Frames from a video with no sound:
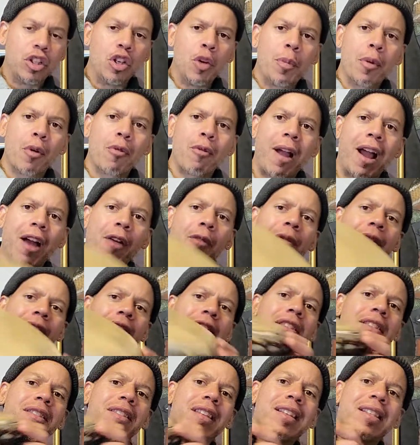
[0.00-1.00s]
around
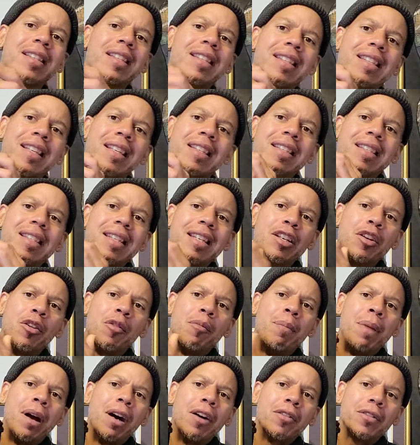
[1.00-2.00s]
this steel
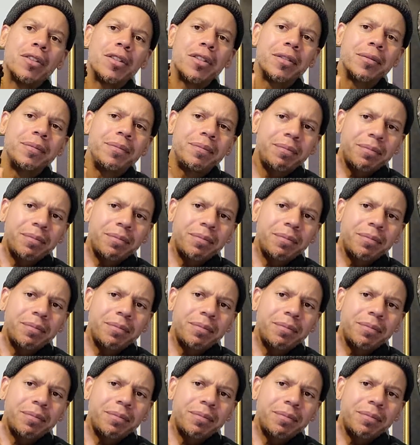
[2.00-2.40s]
belt.